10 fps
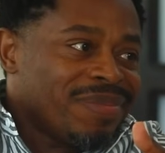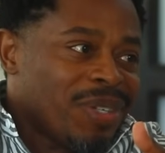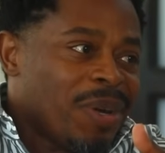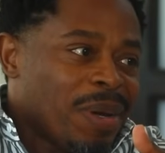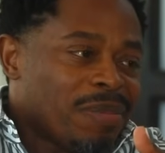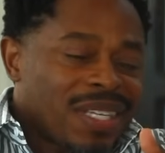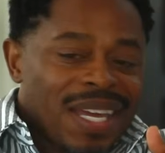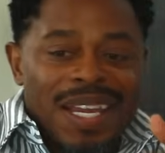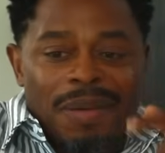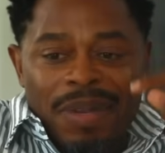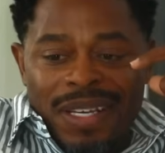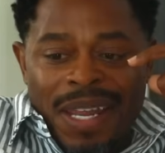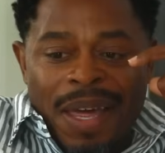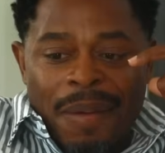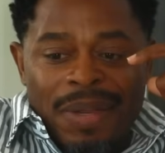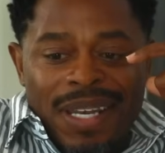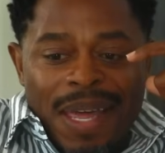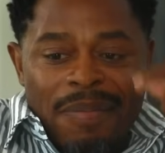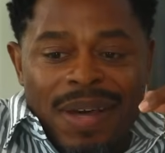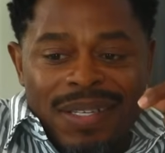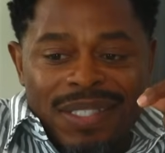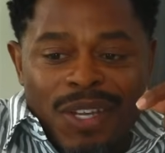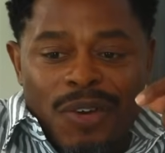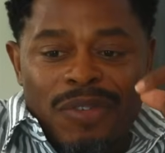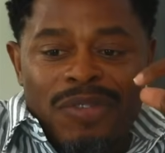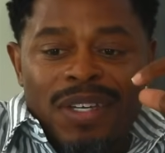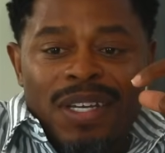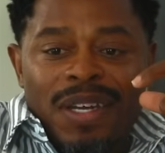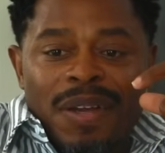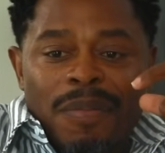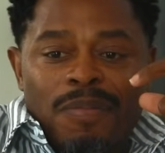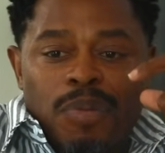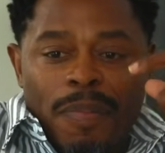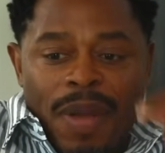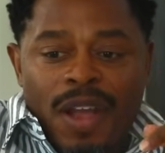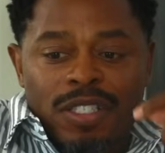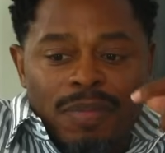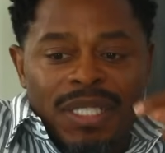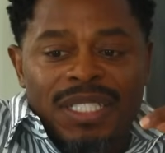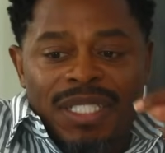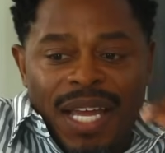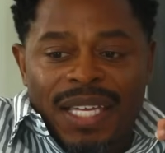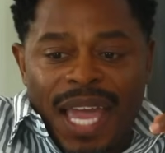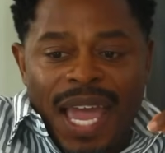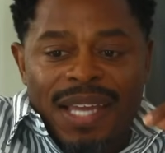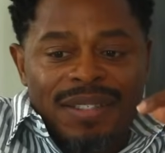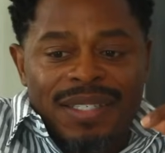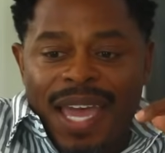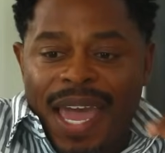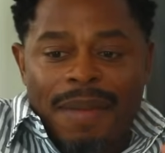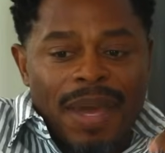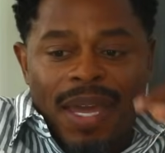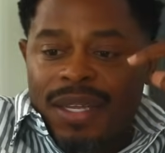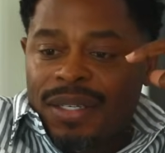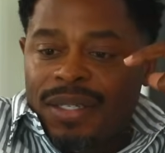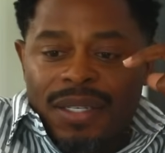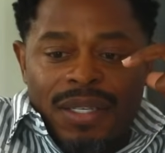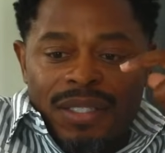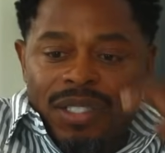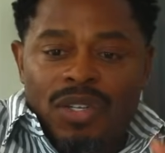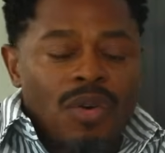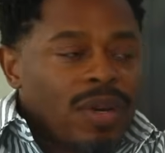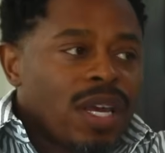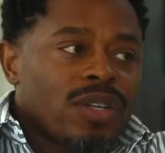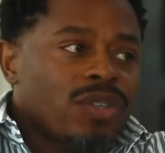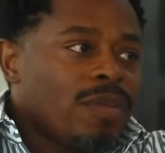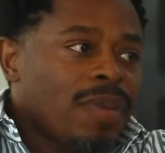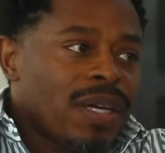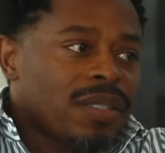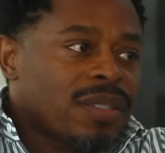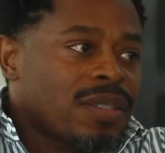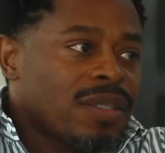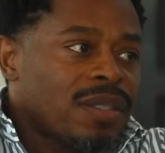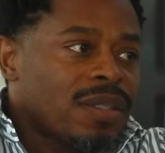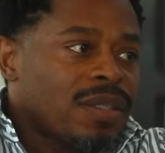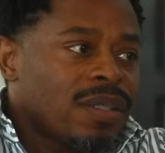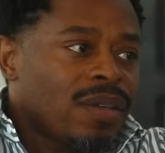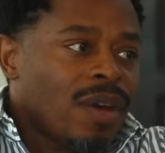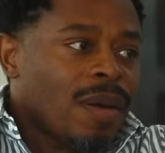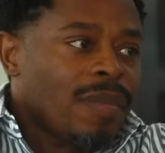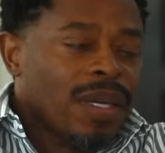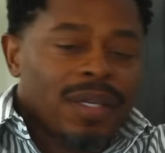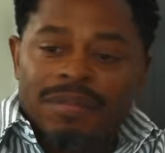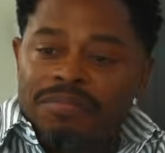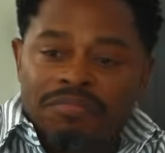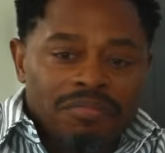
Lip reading: You know what I'm saying? I'm gonna let myself prepare as much as I can and say, hey man, just go in there and do your best. You know what I mean?